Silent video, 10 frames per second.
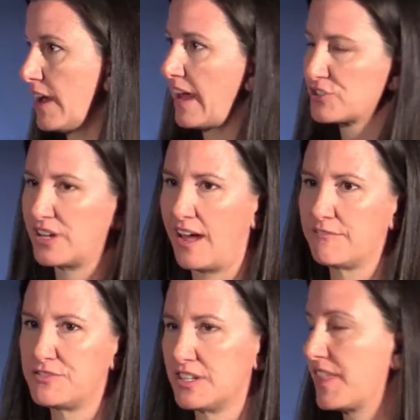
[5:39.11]
and I actually
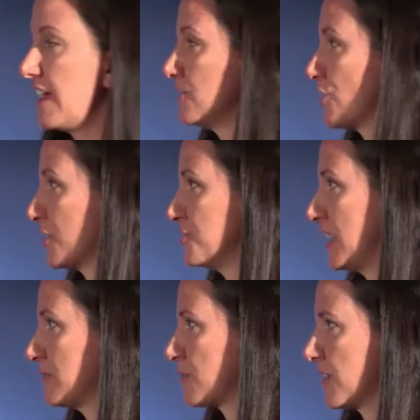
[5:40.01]
have to thank Josh
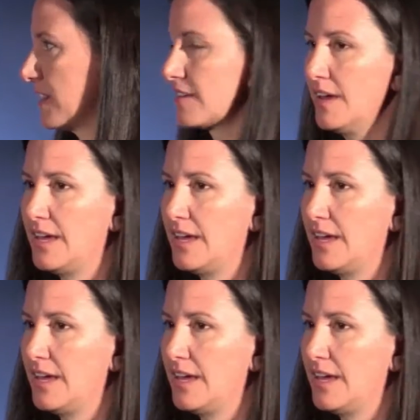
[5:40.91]
James for this,